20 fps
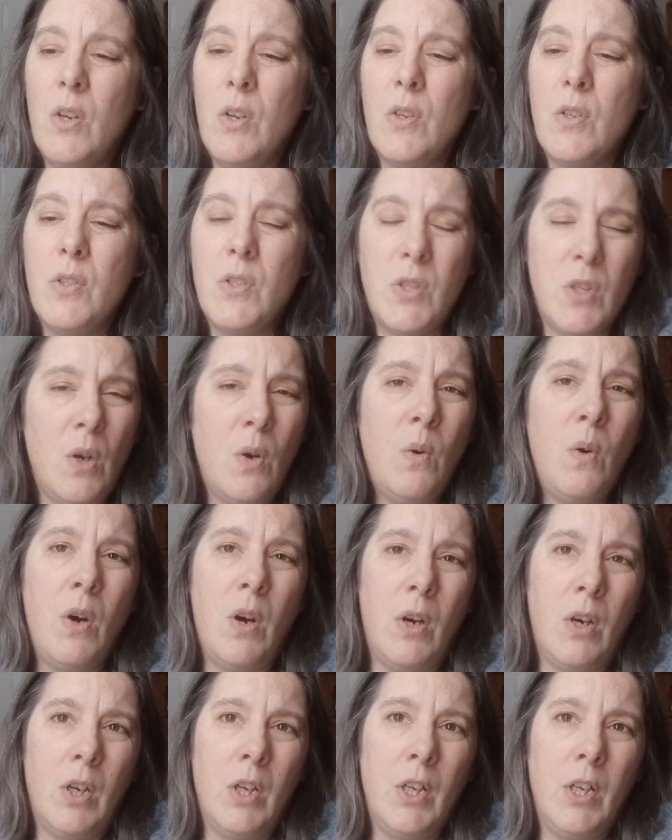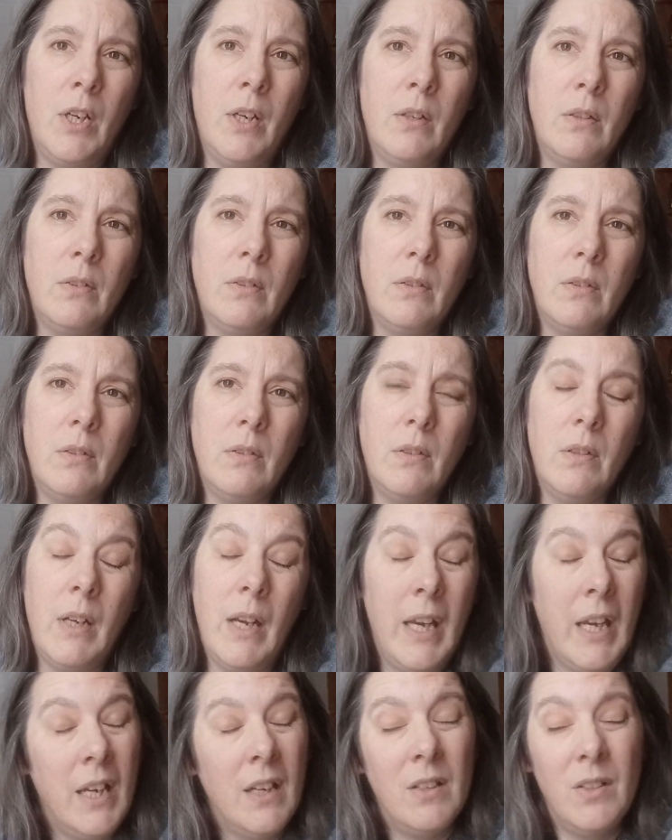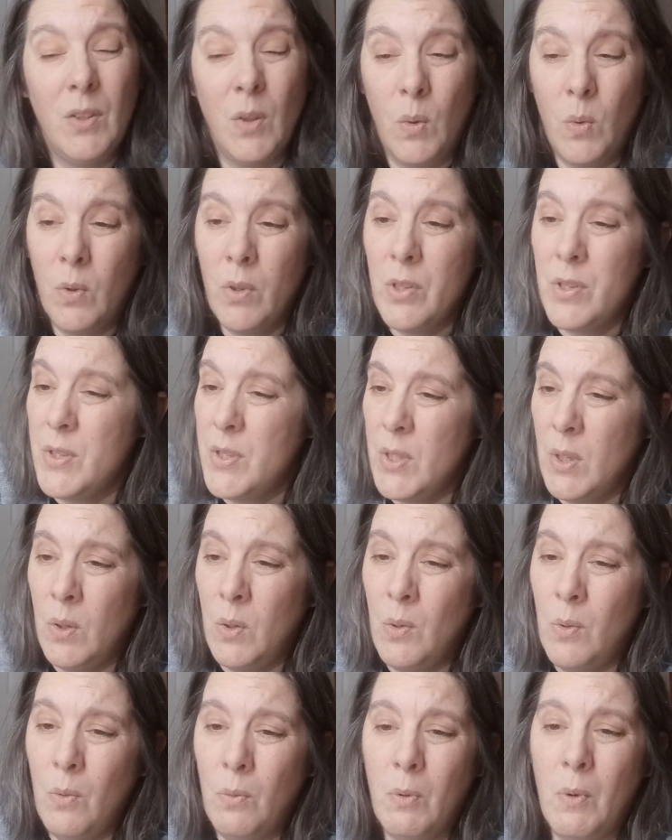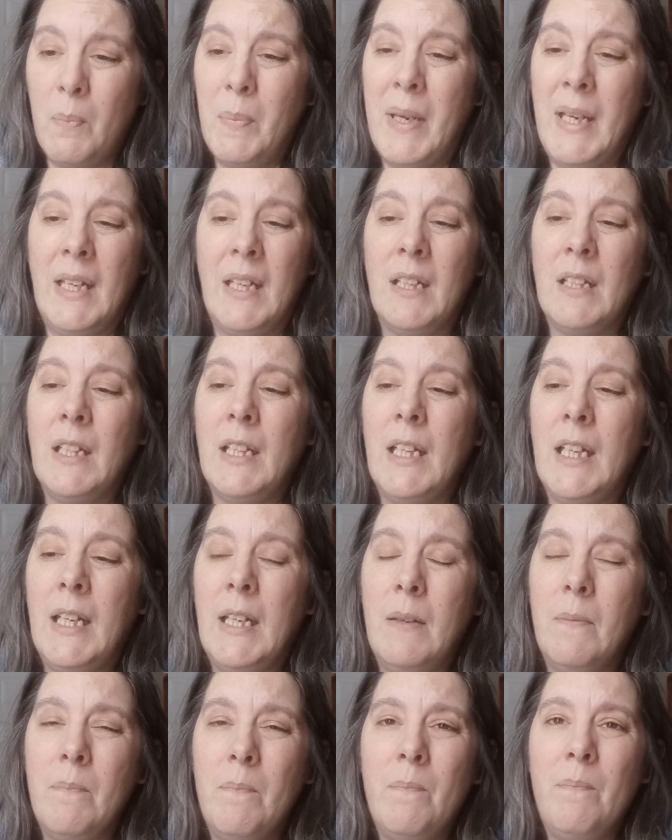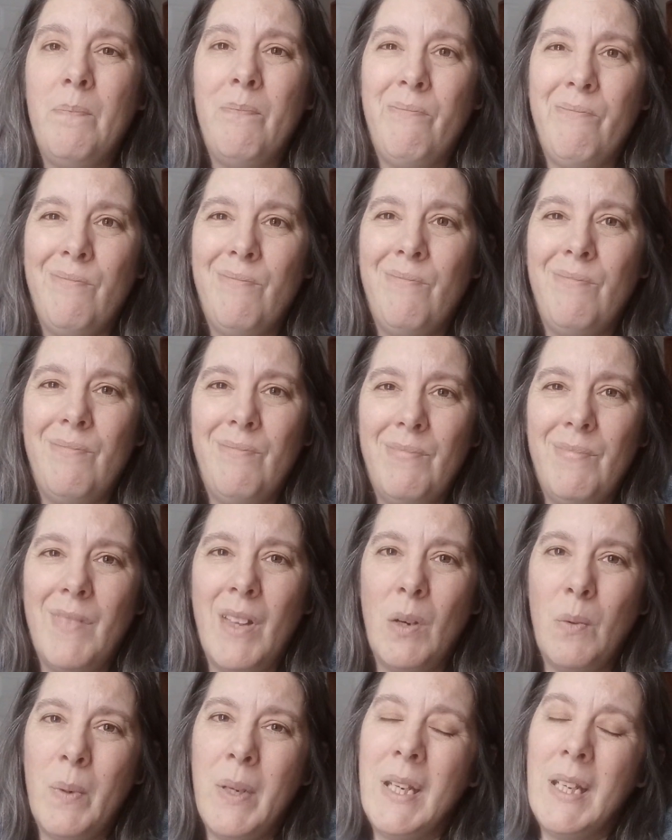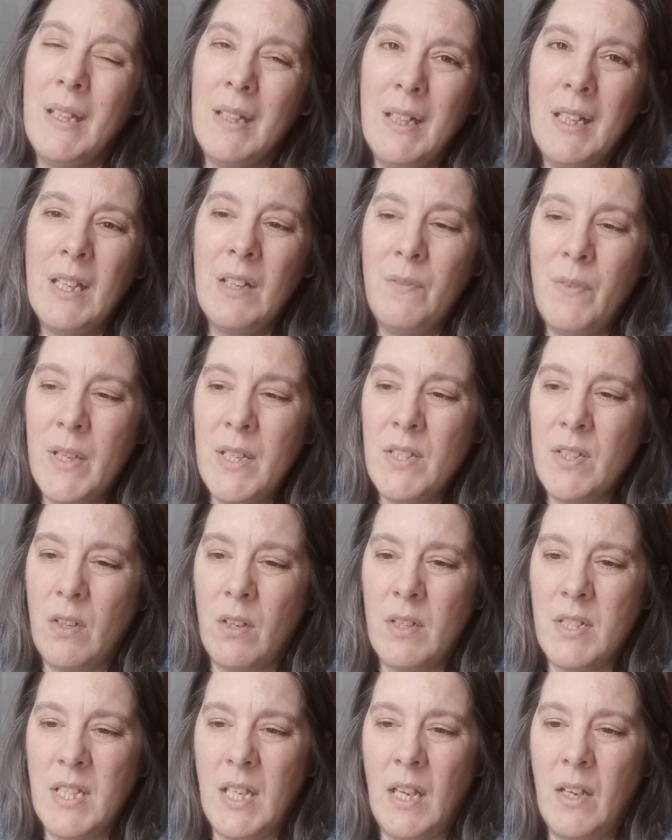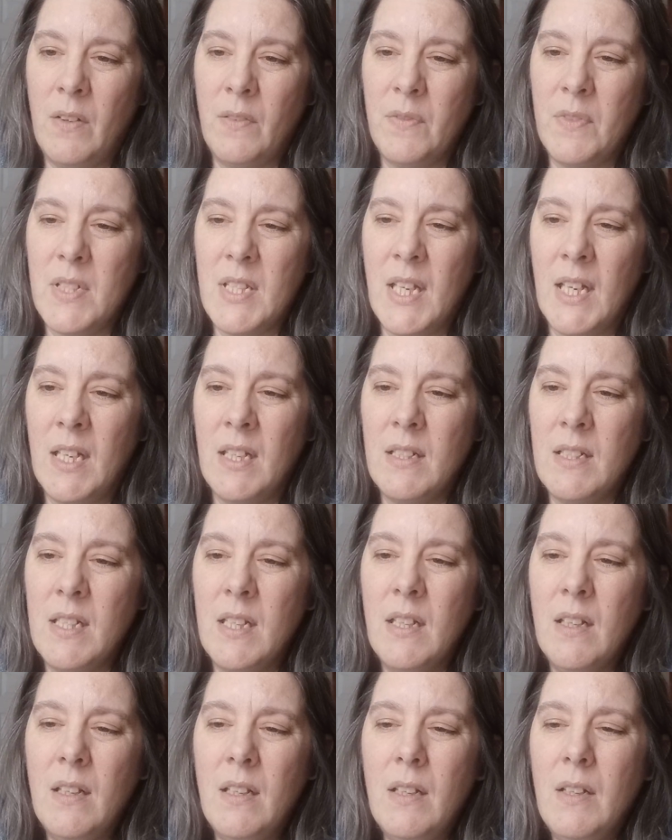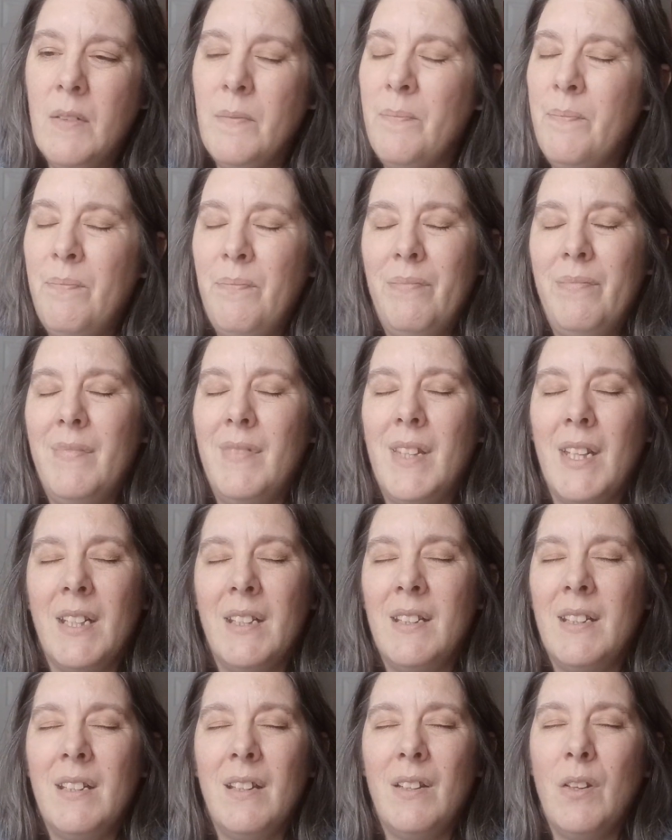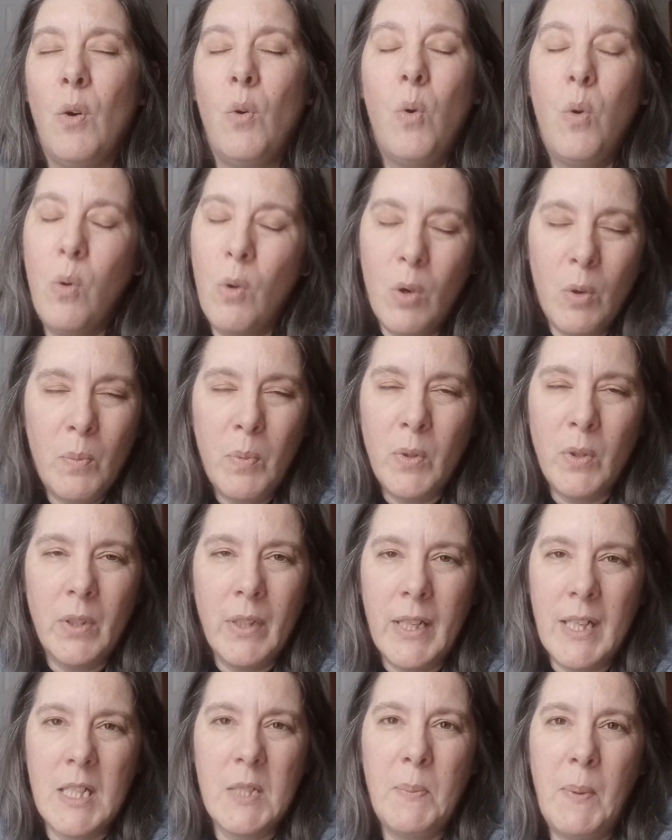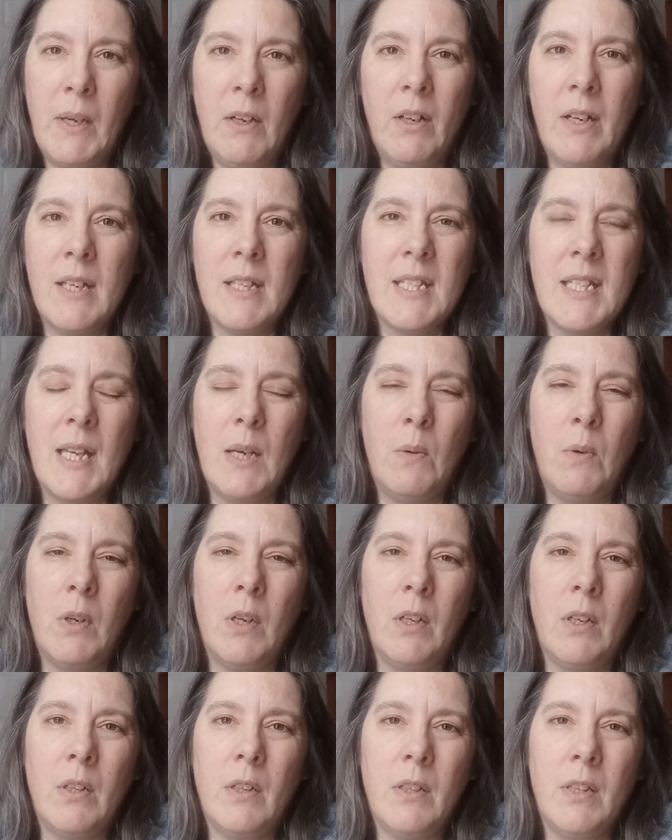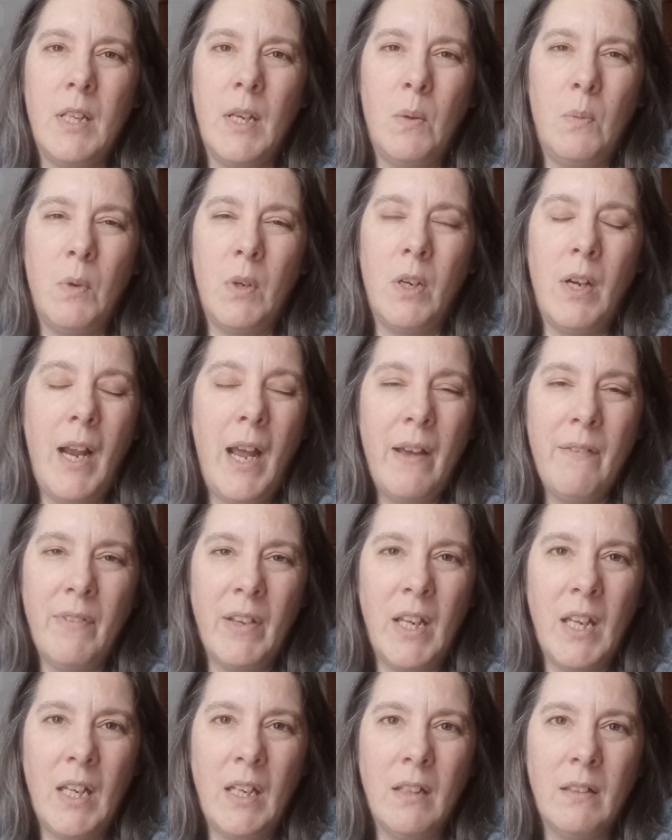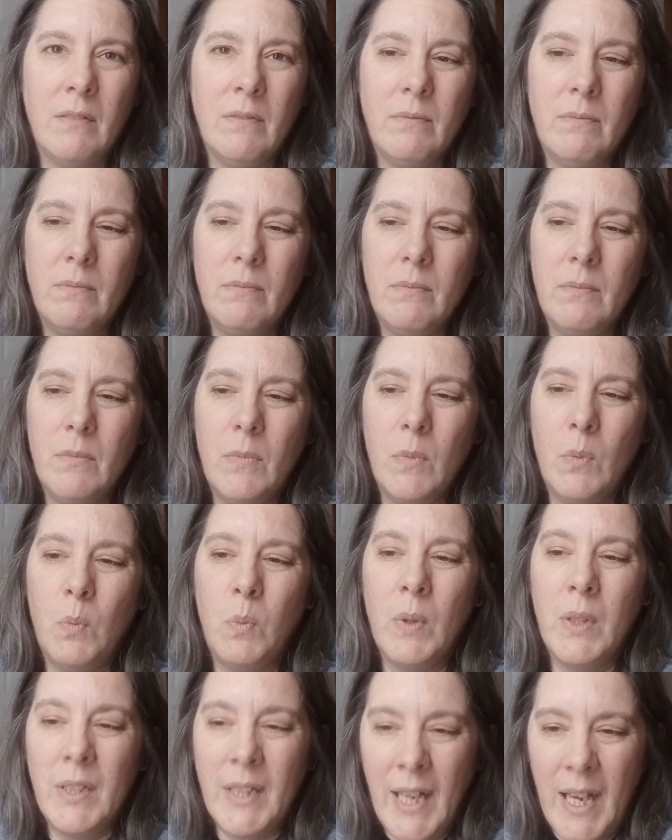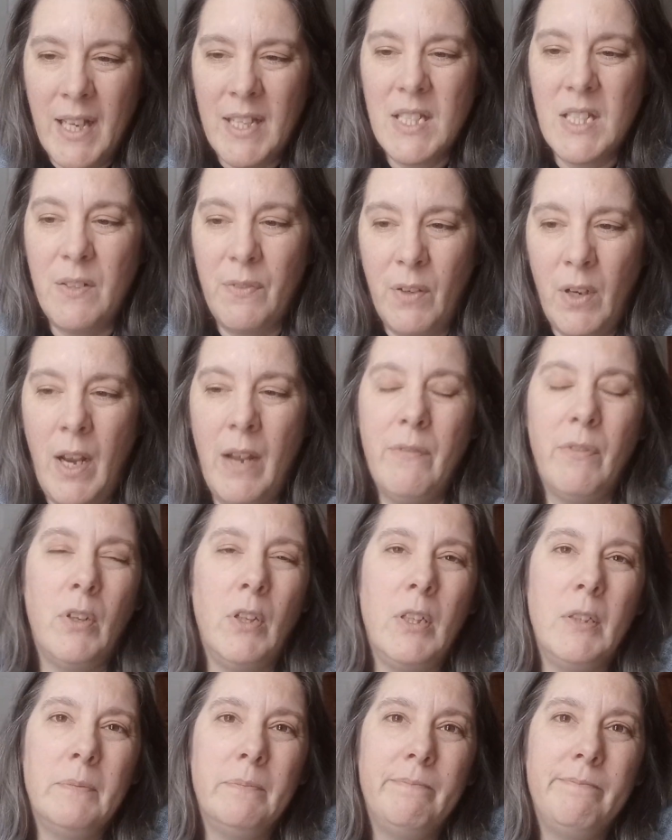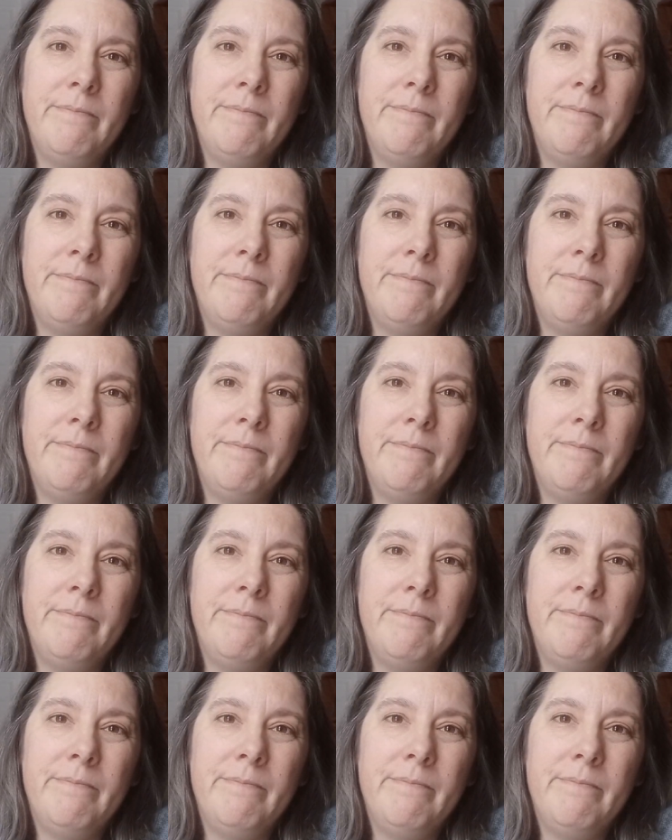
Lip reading: so hard and or so repeatedly that we can convince ourselves that the horrible experience that we're having will last forever.